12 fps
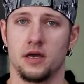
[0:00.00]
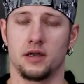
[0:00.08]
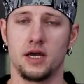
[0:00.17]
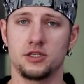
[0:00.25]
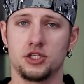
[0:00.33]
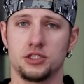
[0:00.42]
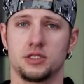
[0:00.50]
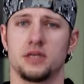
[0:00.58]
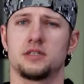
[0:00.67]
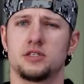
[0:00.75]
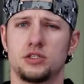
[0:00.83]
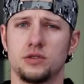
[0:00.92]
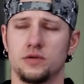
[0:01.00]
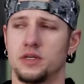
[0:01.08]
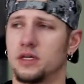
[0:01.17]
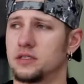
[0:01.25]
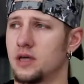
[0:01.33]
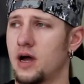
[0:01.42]
And I just understood
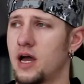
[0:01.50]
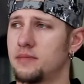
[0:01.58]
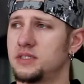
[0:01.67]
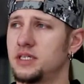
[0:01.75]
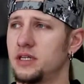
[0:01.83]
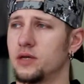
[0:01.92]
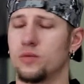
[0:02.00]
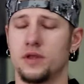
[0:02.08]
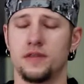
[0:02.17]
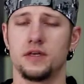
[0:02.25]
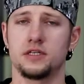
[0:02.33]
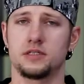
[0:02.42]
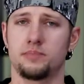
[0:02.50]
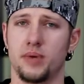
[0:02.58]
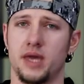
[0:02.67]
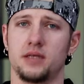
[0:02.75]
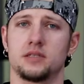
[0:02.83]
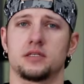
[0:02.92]
that I'm dealing with these
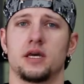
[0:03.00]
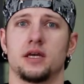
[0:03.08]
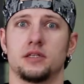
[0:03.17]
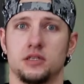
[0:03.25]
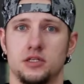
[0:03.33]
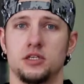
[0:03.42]
pains and